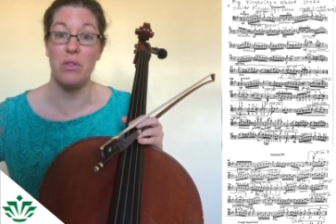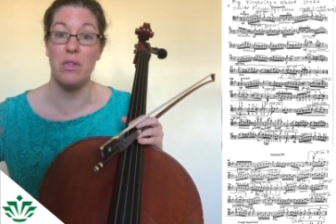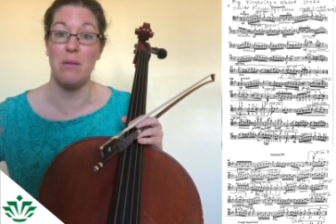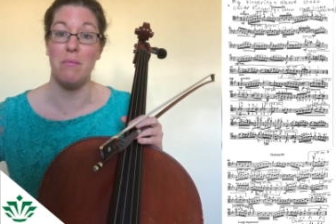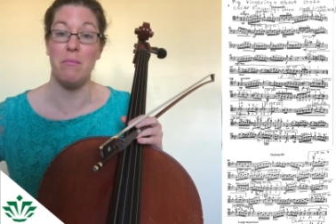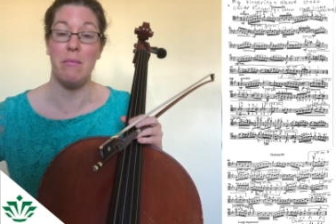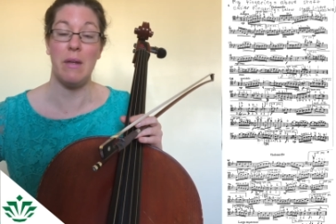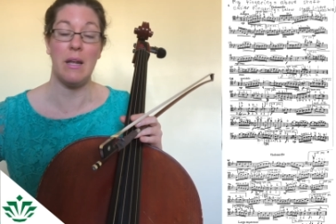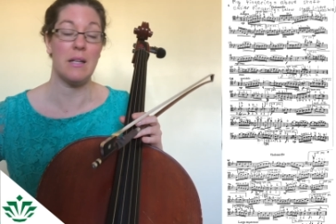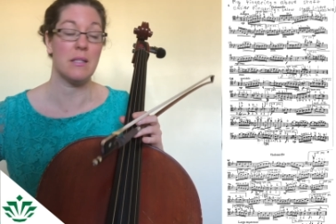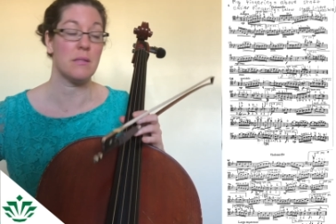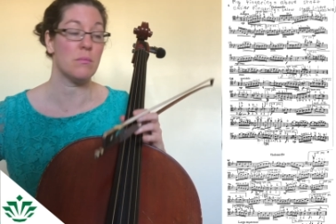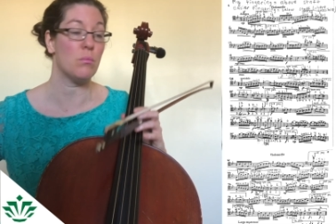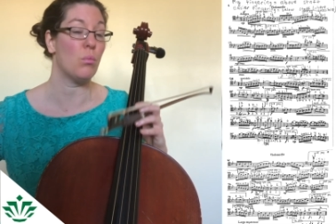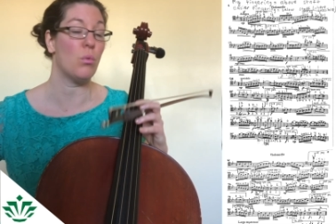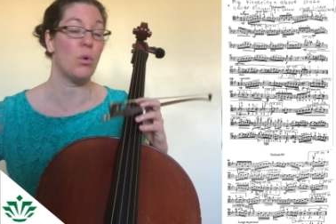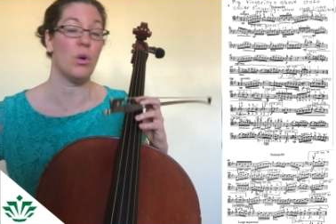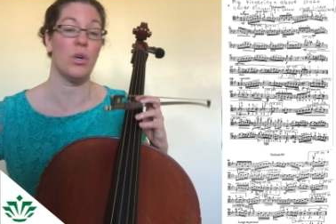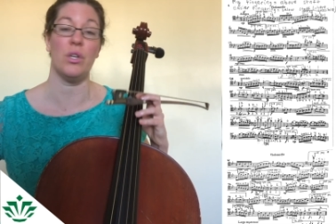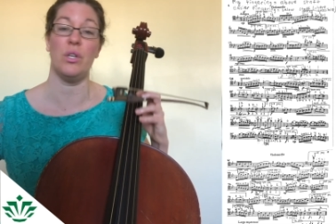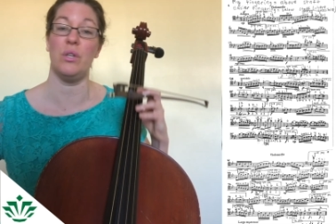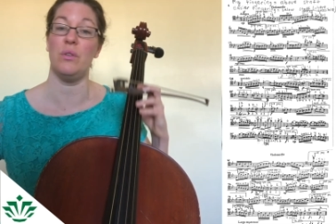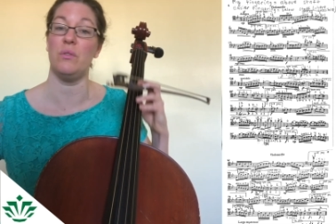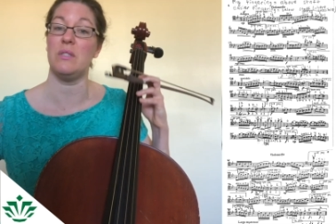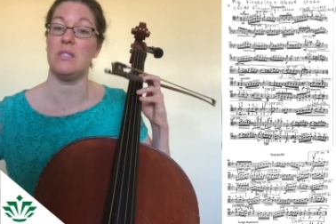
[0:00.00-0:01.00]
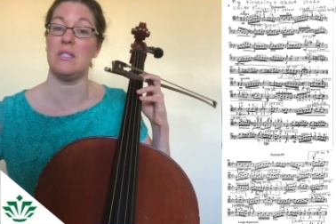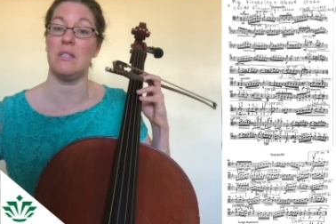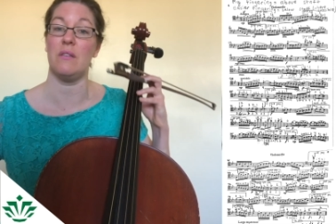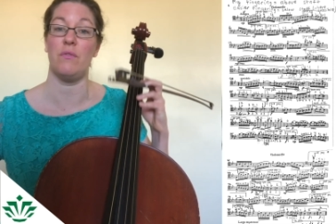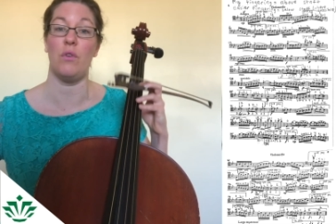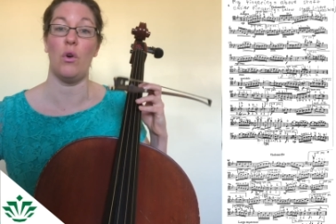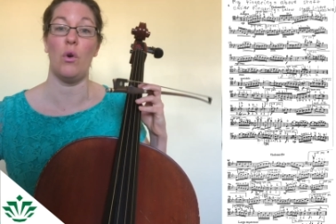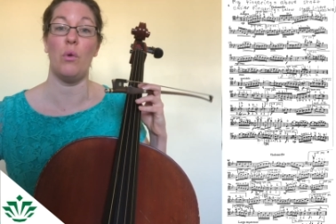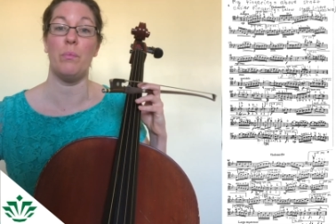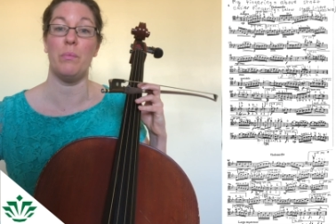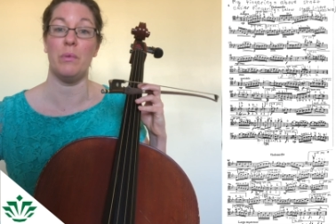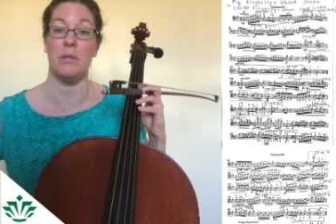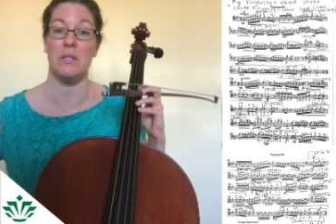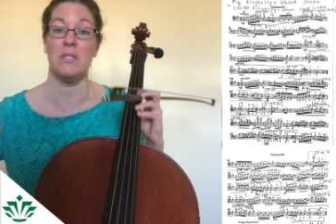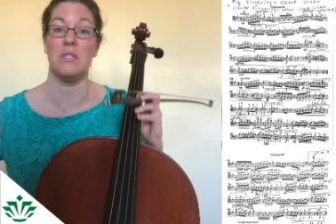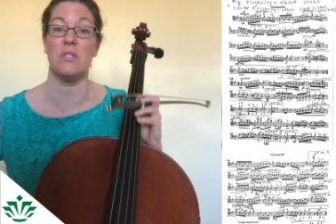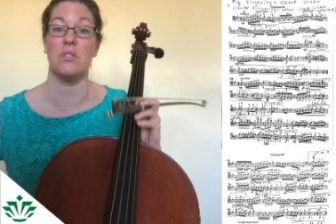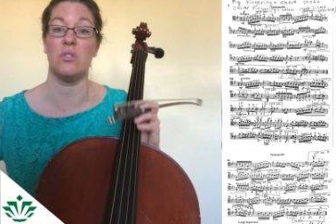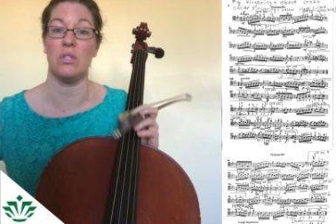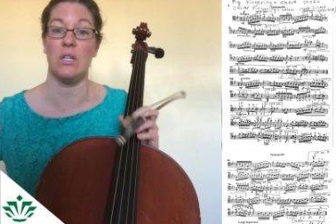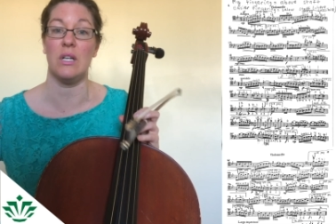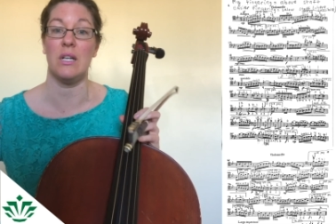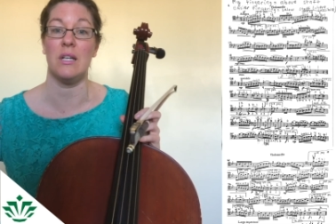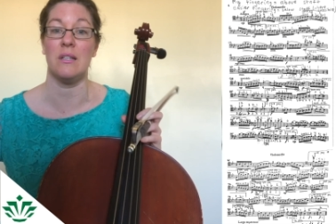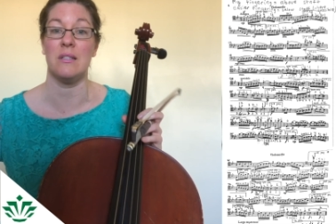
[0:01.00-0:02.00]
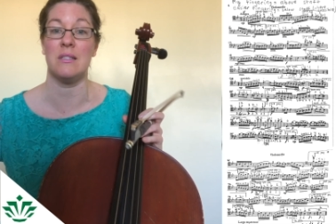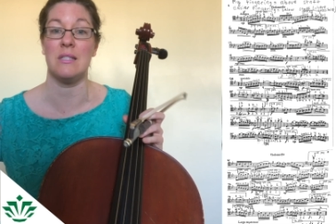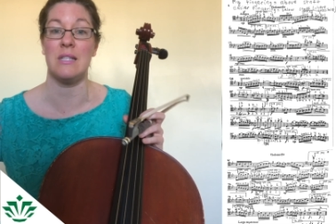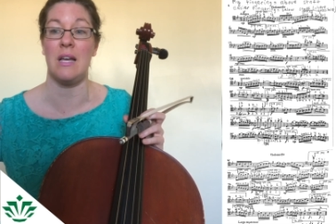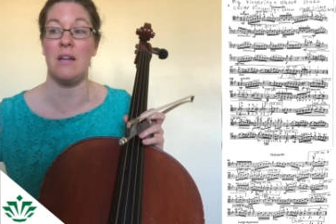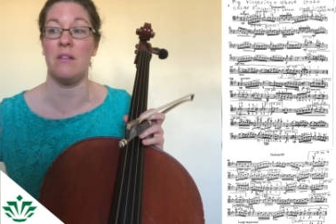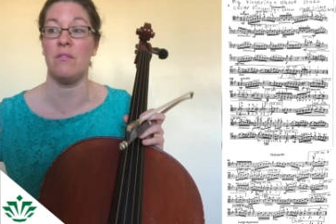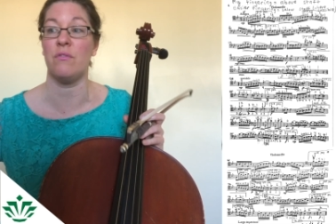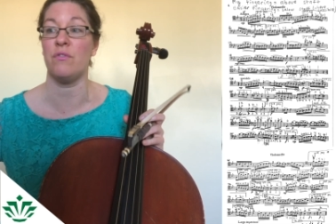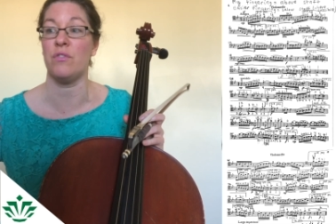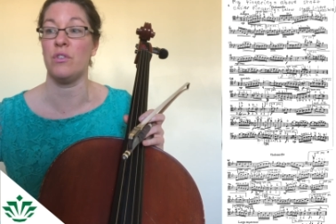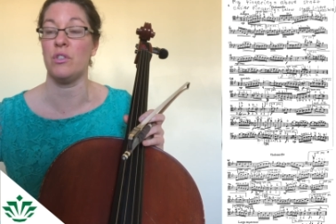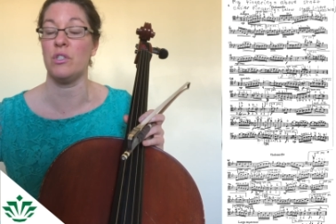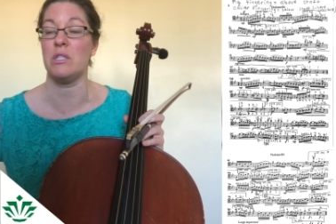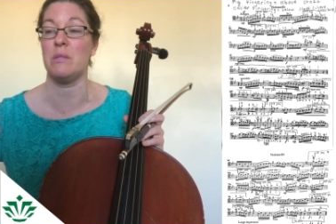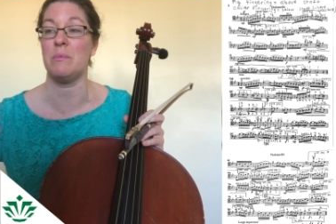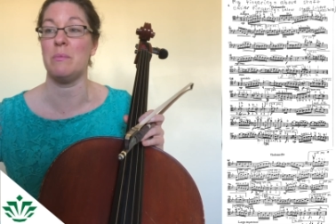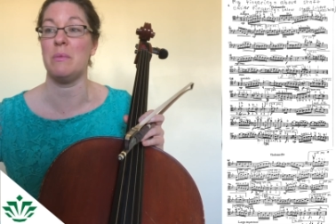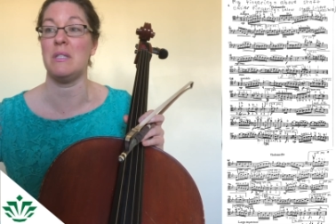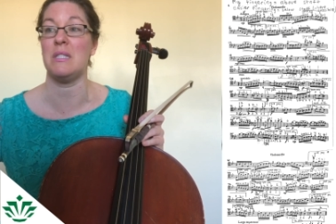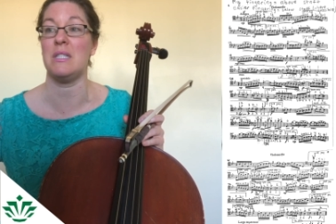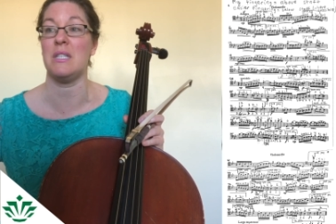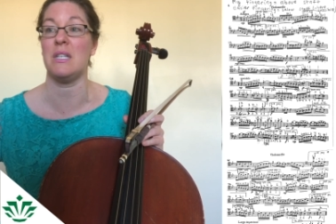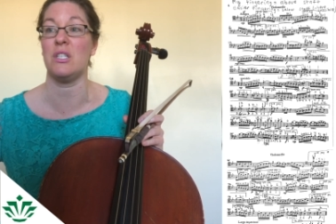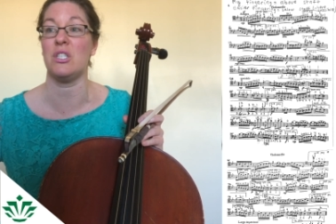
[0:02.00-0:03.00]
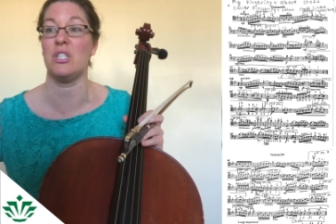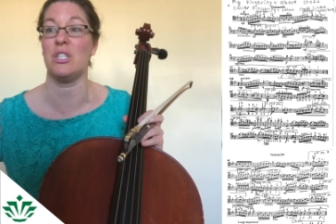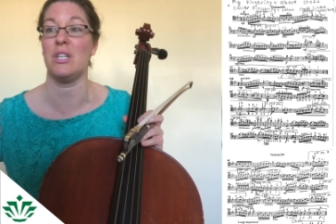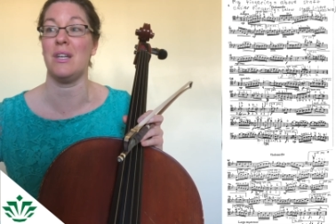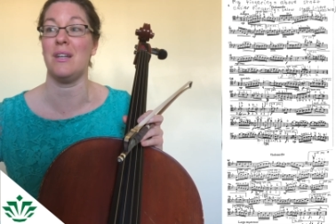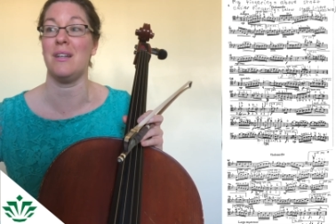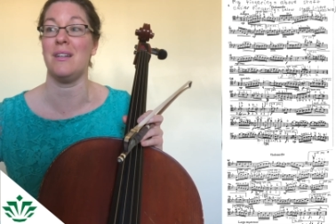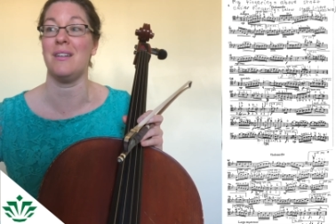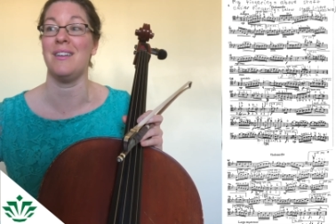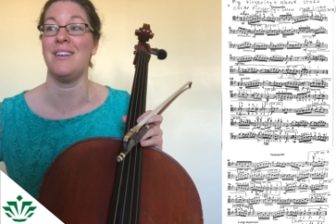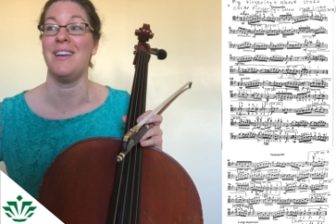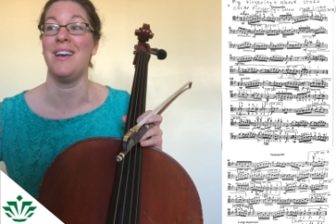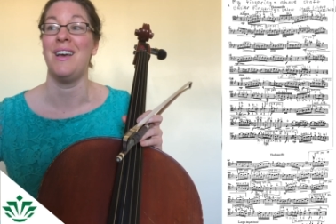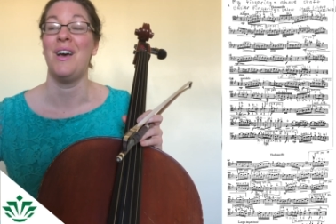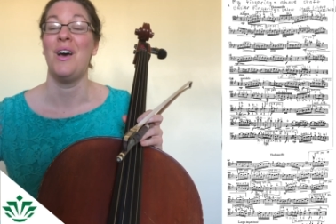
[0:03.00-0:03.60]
that makes more use of open strings and first position.